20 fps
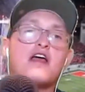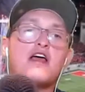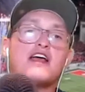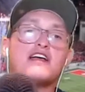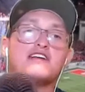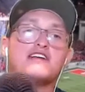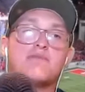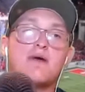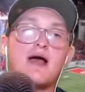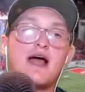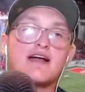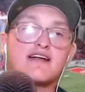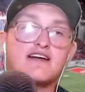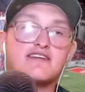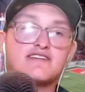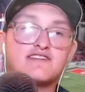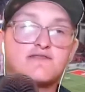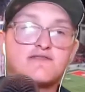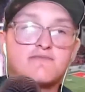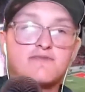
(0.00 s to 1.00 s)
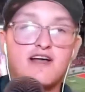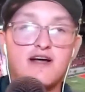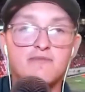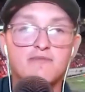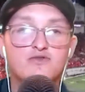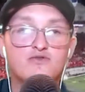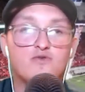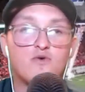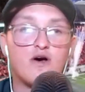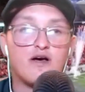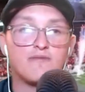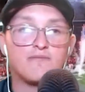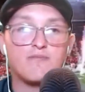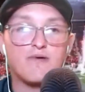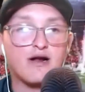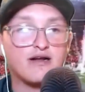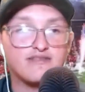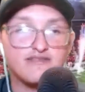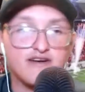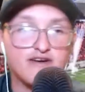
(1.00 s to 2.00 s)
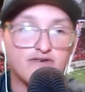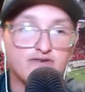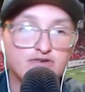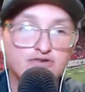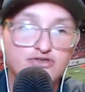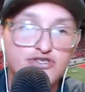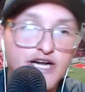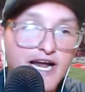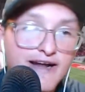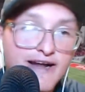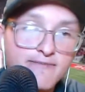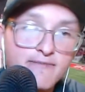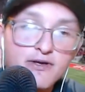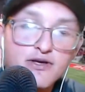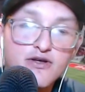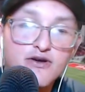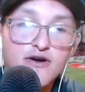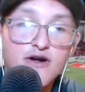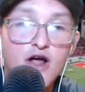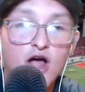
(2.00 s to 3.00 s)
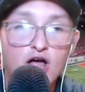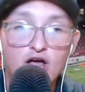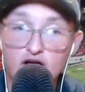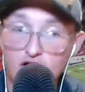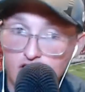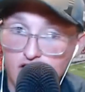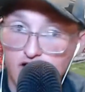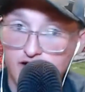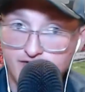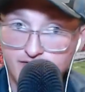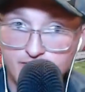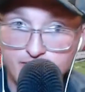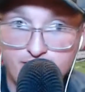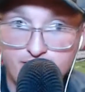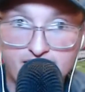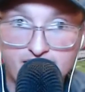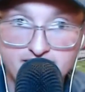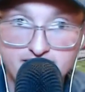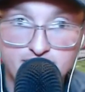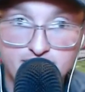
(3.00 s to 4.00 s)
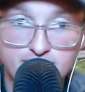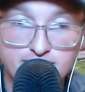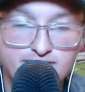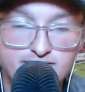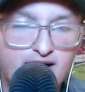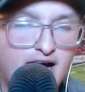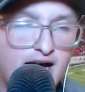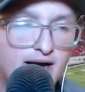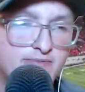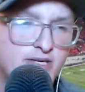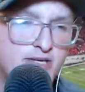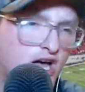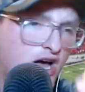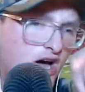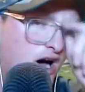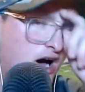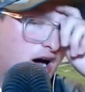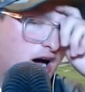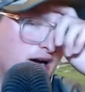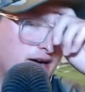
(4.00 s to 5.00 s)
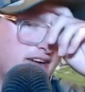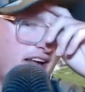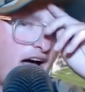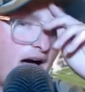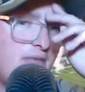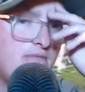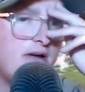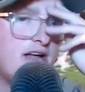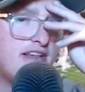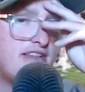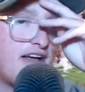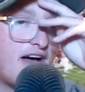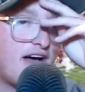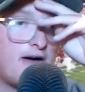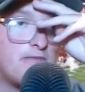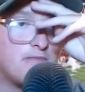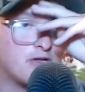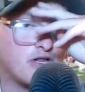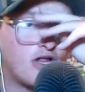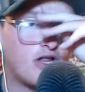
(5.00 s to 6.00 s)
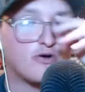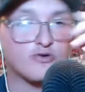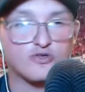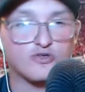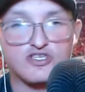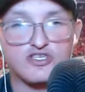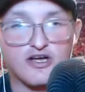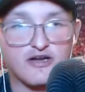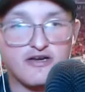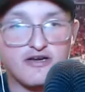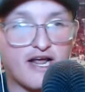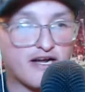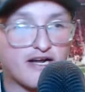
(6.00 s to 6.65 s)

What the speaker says: is back on September 12th. Brett Dunkel, Jake Mueller. You guys know the vibes. Comment down below Sunday